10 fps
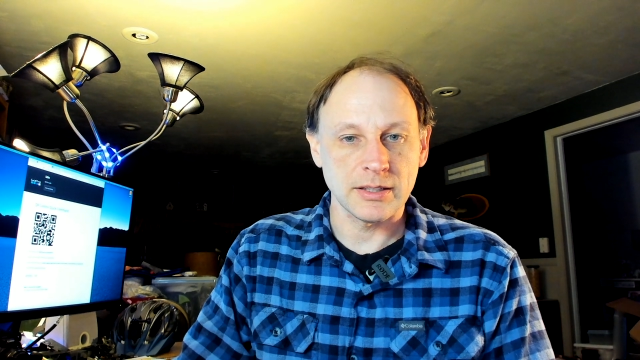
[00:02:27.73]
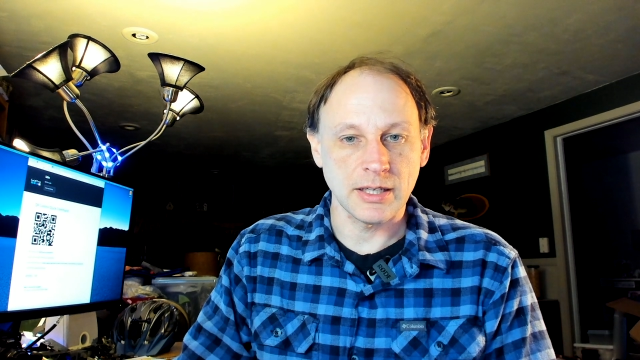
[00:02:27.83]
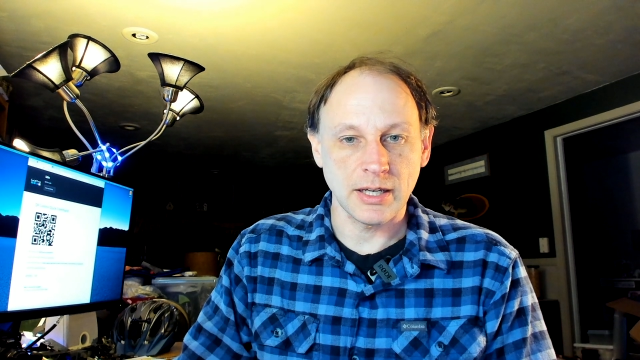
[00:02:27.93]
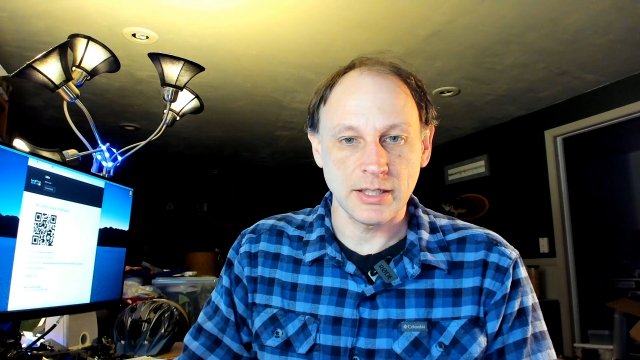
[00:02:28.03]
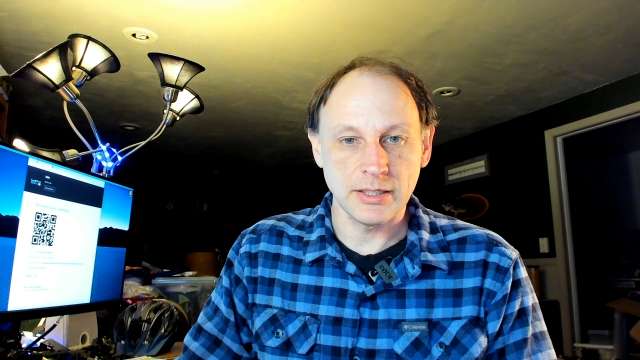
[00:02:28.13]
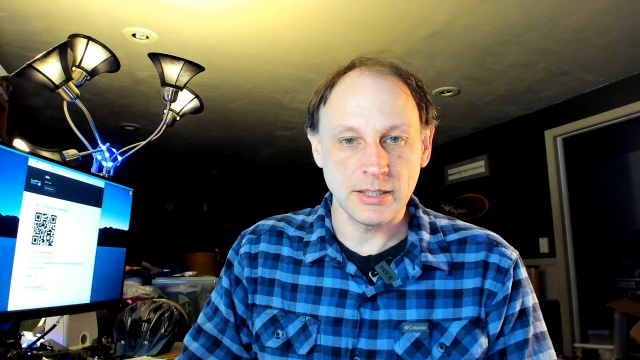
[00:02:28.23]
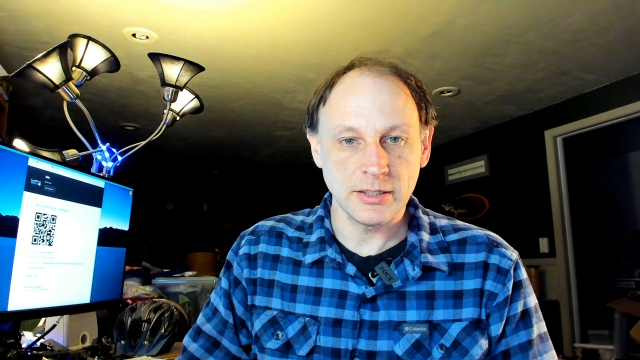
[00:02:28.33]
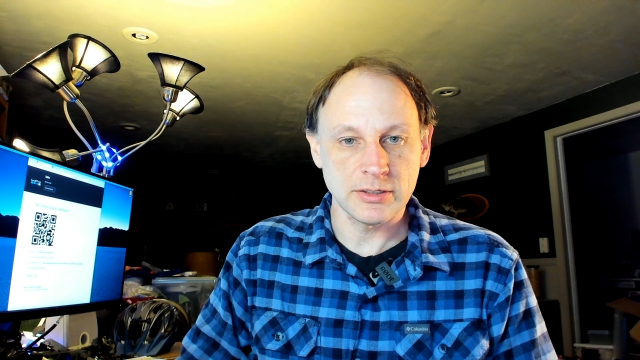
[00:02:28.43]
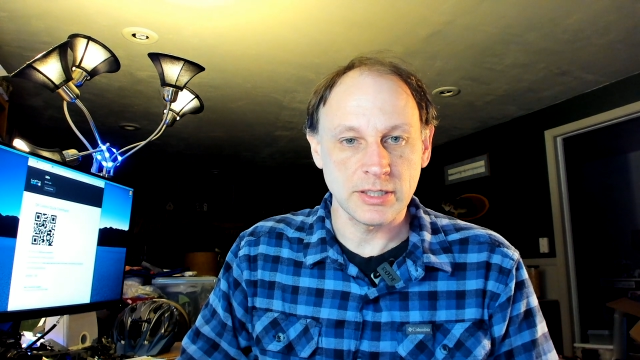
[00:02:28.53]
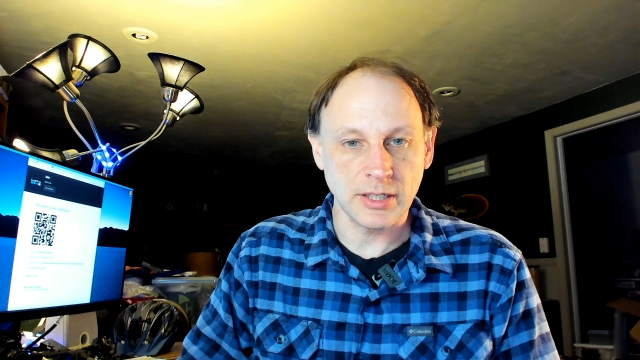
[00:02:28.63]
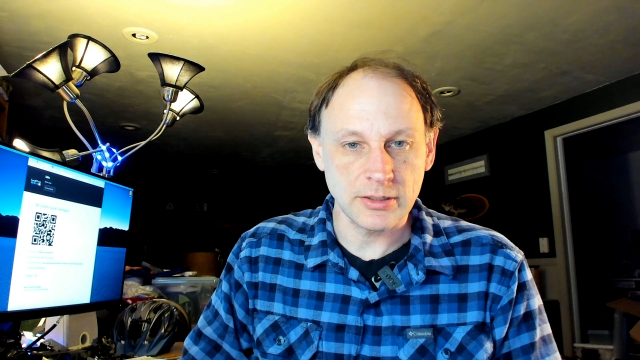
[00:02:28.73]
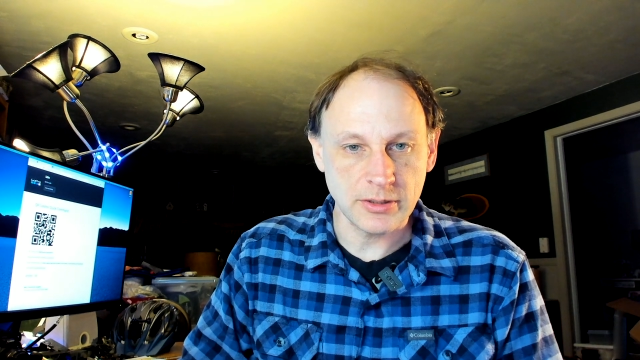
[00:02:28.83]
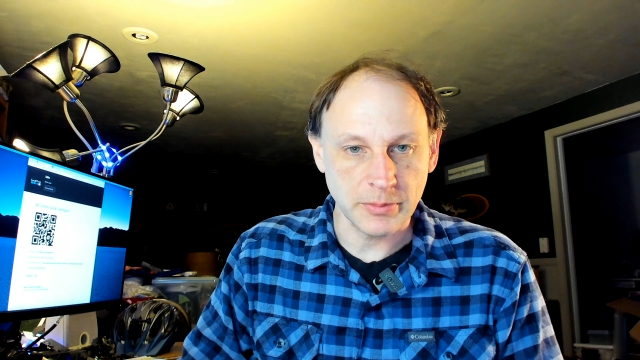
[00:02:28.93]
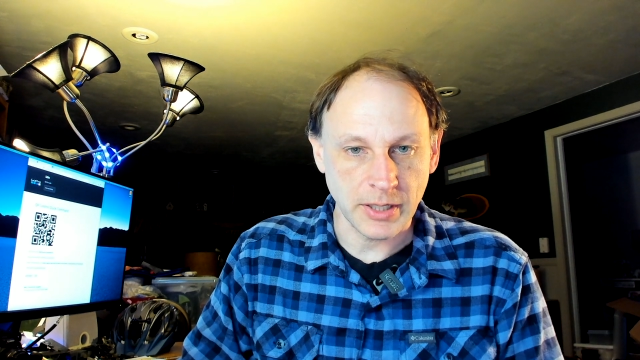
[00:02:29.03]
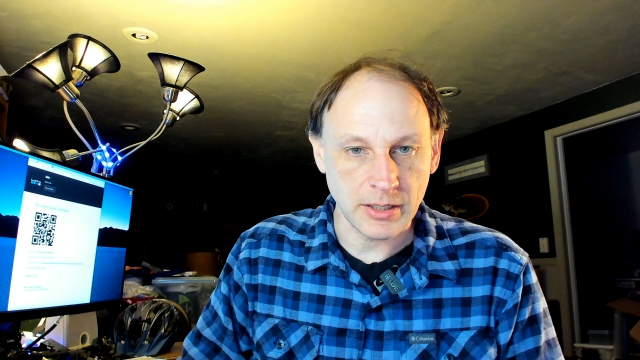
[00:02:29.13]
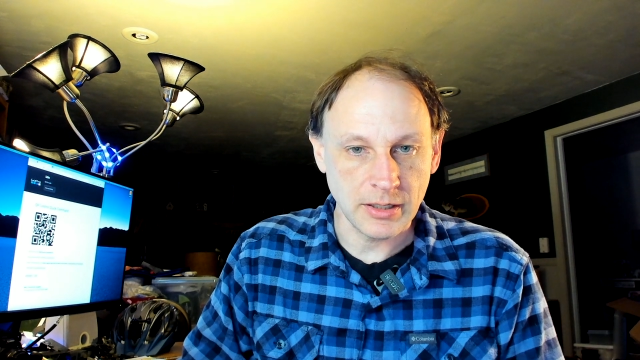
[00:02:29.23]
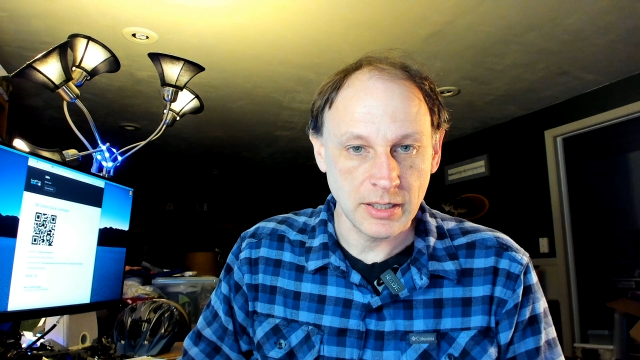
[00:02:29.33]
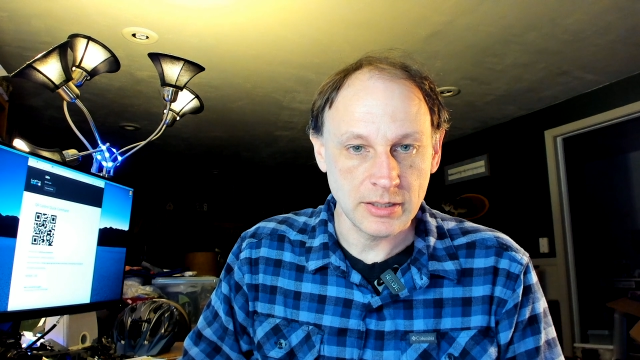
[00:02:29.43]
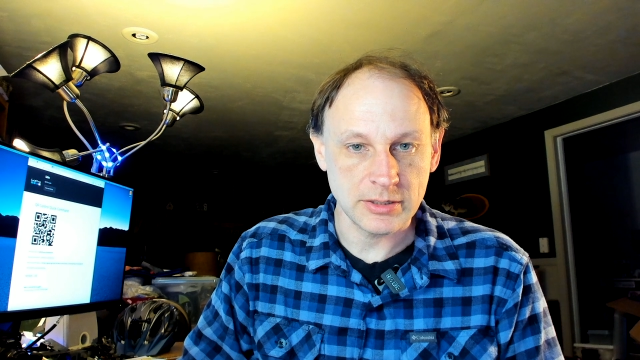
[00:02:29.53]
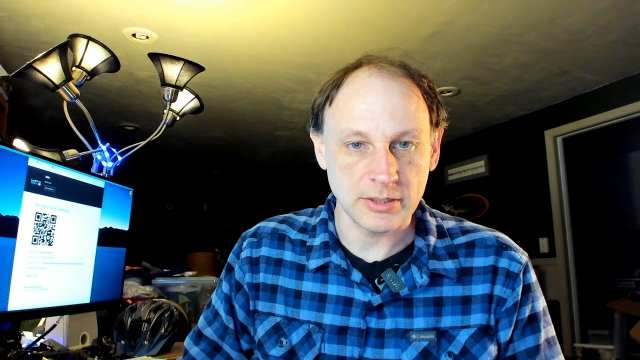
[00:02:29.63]
And then there's another command,
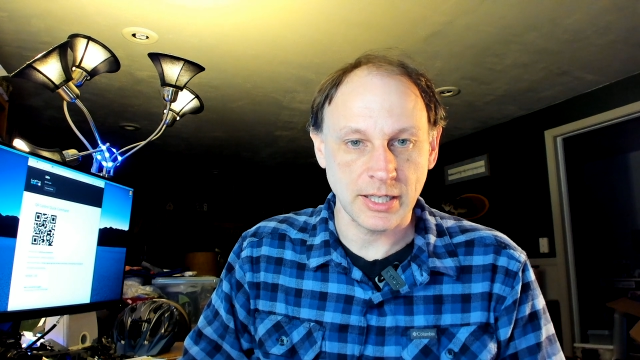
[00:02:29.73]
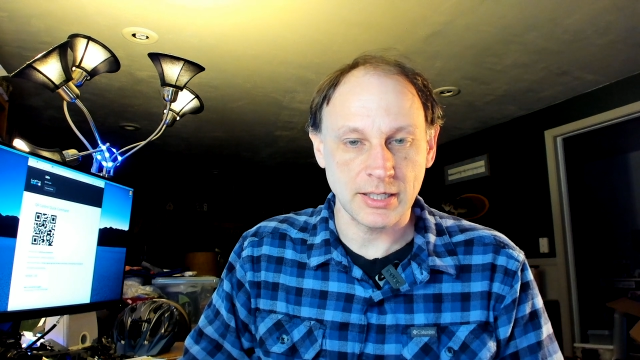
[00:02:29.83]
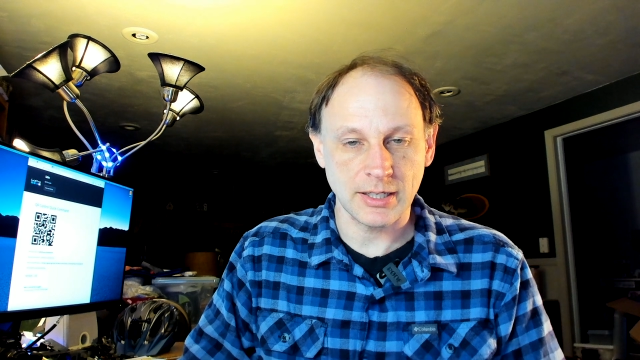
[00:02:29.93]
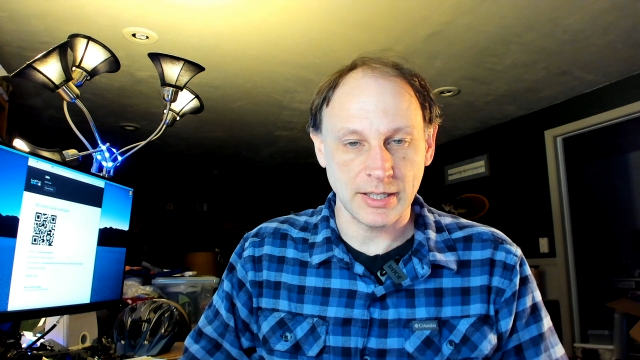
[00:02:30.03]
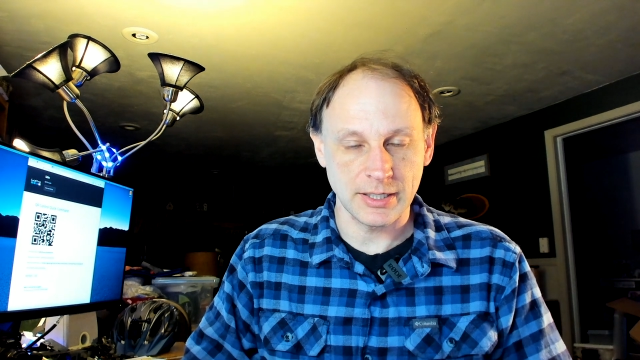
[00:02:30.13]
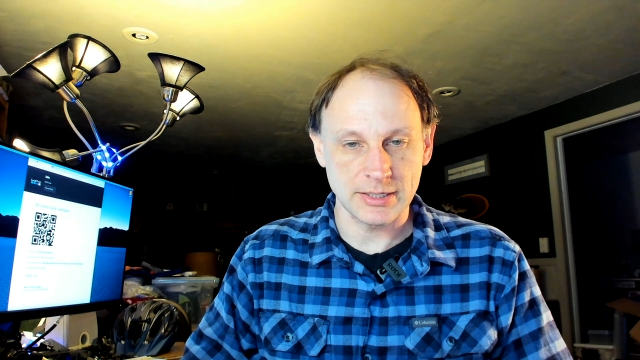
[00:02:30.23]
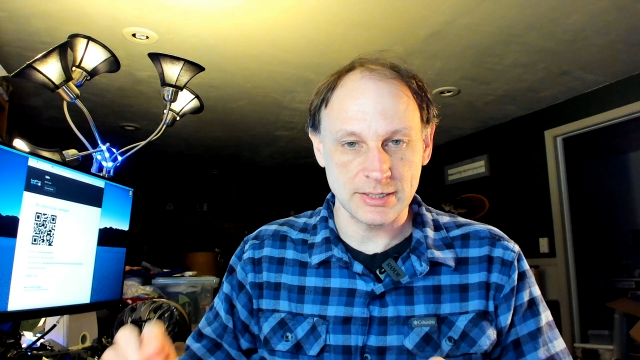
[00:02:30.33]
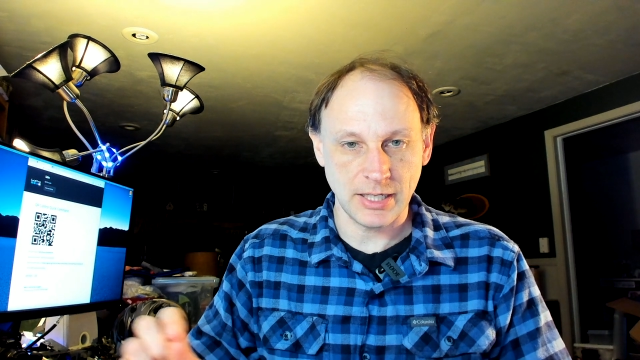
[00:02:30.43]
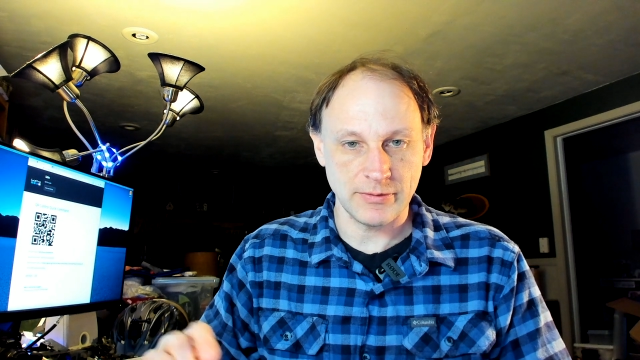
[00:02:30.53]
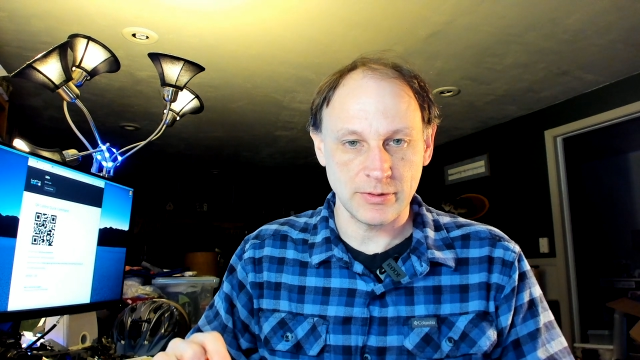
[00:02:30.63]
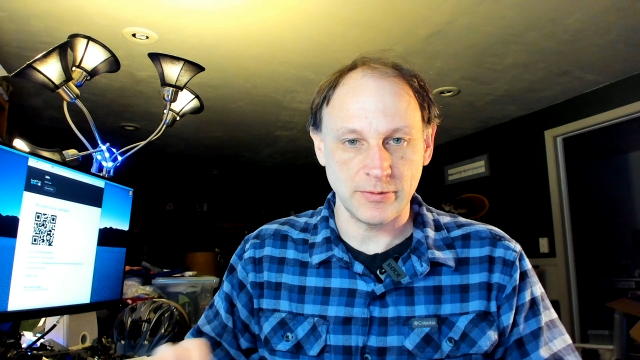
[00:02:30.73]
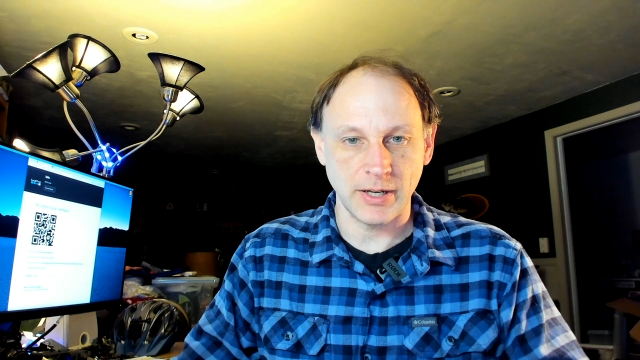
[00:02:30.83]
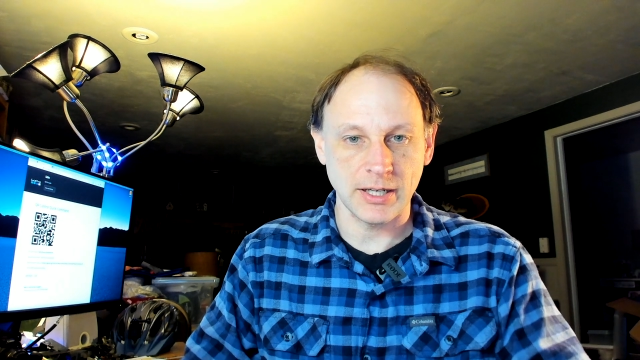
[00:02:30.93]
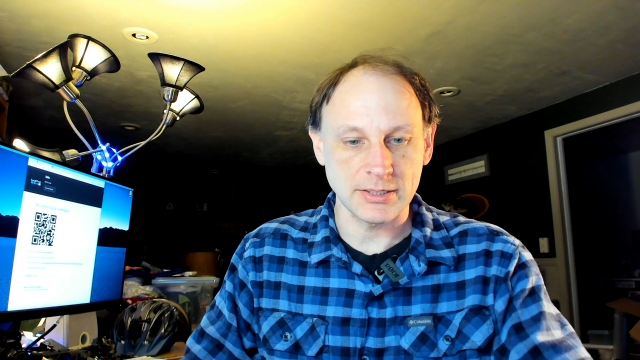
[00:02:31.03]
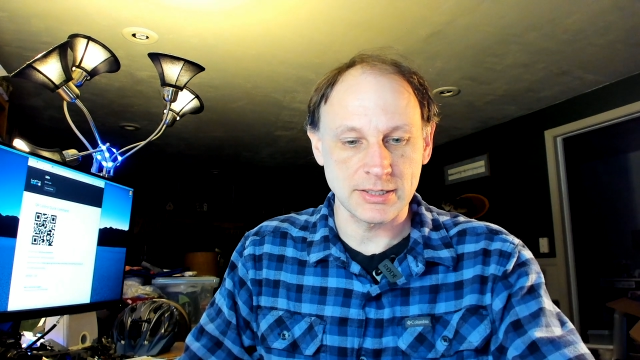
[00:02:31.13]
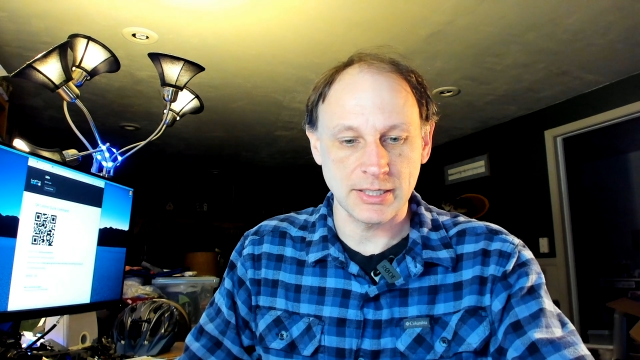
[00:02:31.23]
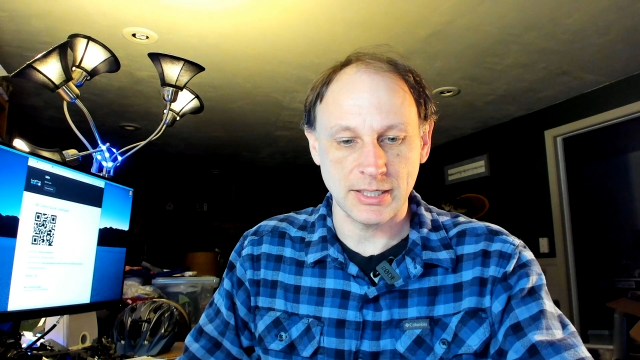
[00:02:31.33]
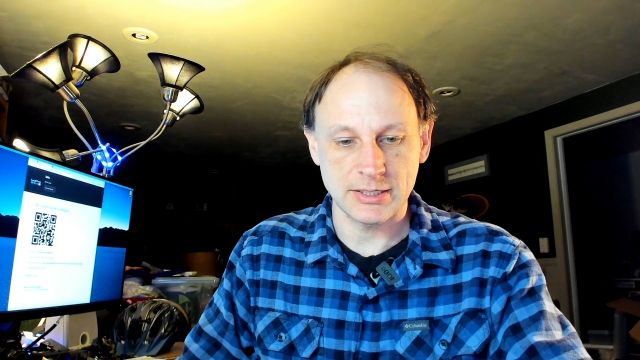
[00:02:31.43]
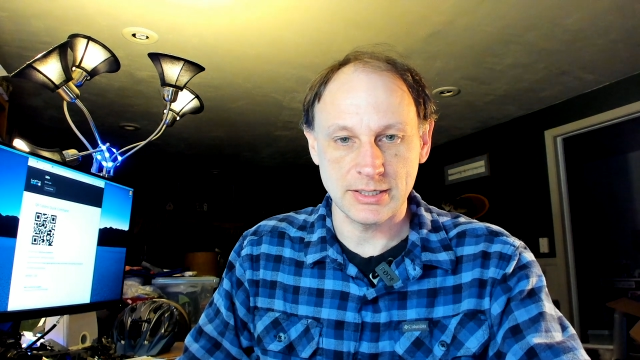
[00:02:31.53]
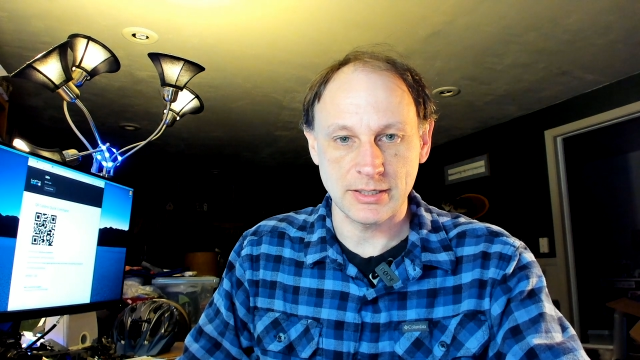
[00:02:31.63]
so that I think saved the file to the
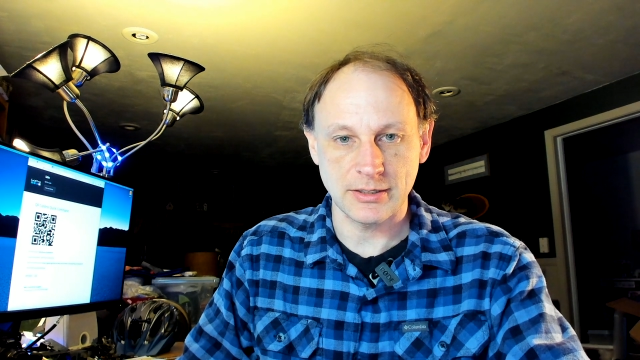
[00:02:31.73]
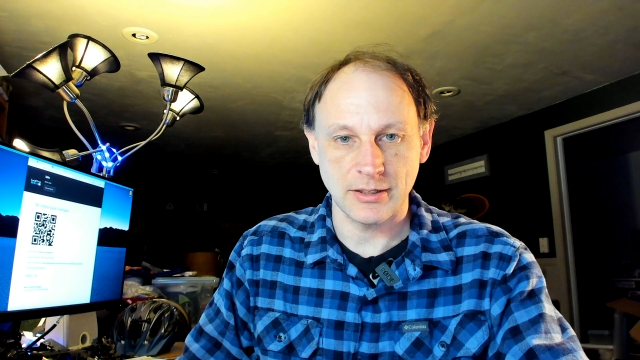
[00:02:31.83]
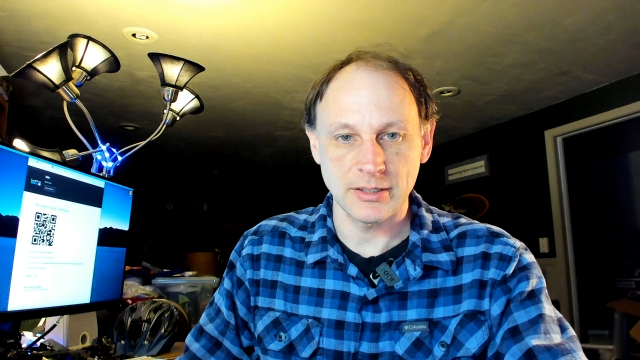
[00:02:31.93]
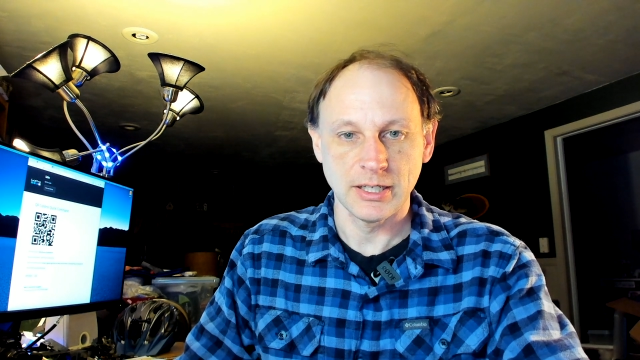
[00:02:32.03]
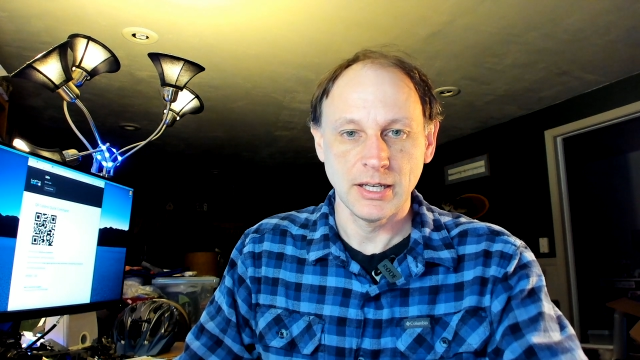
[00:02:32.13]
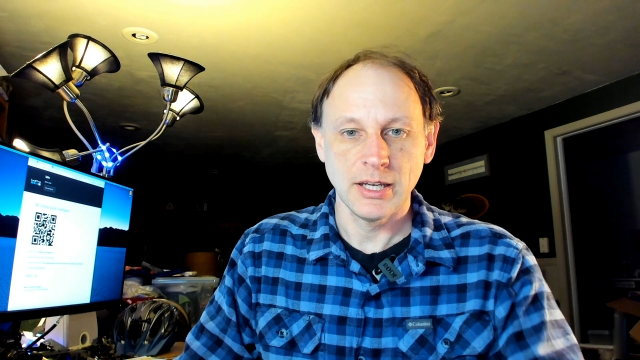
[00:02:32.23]
SD card.